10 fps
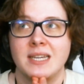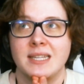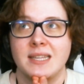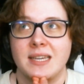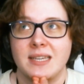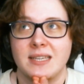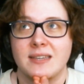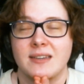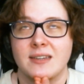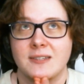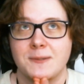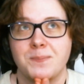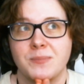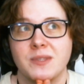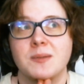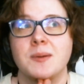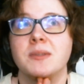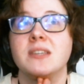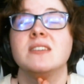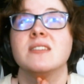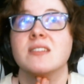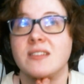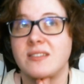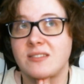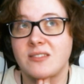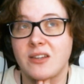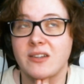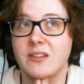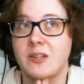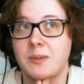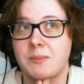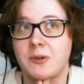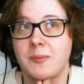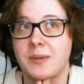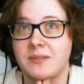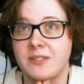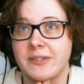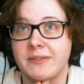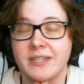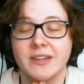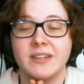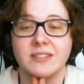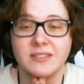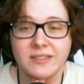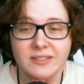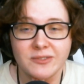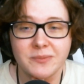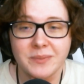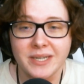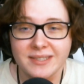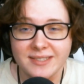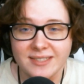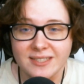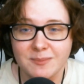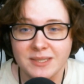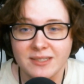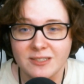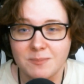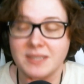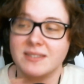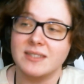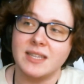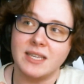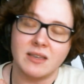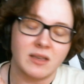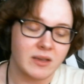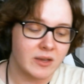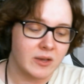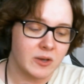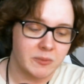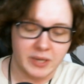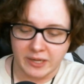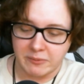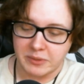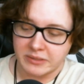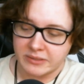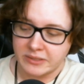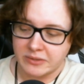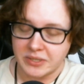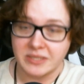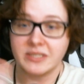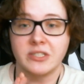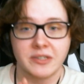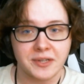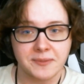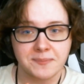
Like, I'll probably talk a little bit more about too how I got into this whole practice, because basically when I was transitioning,